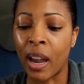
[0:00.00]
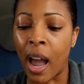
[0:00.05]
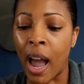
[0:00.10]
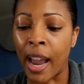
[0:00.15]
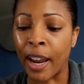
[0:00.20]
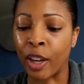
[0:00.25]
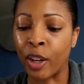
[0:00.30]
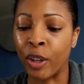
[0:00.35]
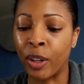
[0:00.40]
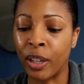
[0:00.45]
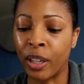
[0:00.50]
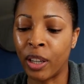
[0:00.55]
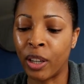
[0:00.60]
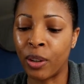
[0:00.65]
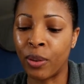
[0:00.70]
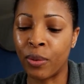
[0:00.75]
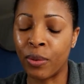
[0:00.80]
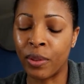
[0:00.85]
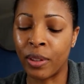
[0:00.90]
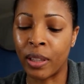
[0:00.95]
I could
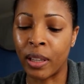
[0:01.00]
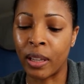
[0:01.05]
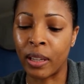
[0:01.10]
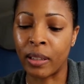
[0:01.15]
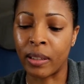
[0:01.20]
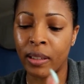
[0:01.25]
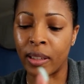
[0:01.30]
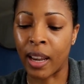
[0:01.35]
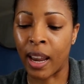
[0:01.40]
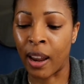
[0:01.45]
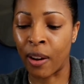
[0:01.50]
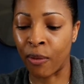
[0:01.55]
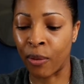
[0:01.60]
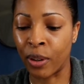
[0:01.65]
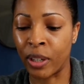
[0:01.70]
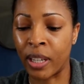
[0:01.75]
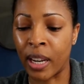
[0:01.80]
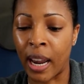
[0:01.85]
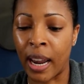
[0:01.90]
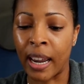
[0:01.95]
use this
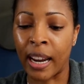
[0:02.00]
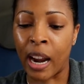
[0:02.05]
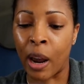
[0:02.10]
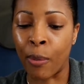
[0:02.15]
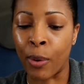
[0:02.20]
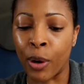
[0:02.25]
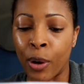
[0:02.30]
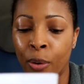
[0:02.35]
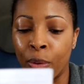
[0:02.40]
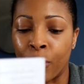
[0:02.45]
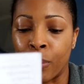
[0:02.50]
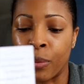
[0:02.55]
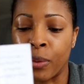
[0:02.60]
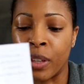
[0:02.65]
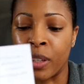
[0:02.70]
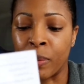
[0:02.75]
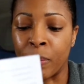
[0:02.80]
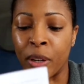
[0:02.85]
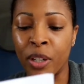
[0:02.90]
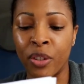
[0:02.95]
every day and I would go through
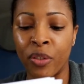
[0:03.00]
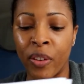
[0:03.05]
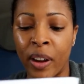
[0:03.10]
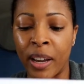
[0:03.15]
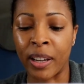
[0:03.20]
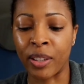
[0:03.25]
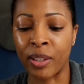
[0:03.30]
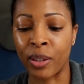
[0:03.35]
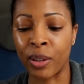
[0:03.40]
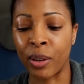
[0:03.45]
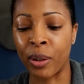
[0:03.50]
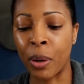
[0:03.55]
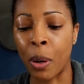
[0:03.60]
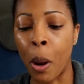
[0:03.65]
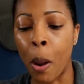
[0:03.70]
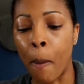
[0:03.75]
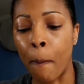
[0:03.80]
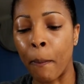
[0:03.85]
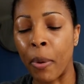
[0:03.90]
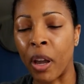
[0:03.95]
this much faster.
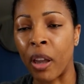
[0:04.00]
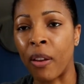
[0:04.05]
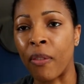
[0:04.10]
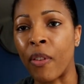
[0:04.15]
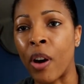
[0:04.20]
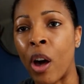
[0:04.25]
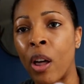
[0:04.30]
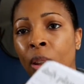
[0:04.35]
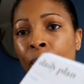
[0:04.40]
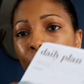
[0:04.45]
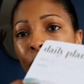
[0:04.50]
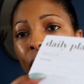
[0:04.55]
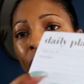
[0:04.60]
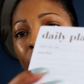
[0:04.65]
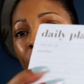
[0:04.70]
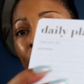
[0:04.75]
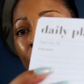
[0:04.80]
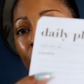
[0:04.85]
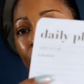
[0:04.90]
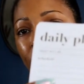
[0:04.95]
But if all I'm
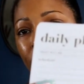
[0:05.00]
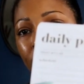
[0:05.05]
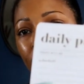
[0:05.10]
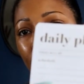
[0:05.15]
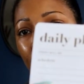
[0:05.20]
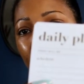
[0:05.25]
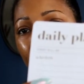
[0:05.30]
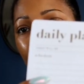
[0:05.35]
really focusing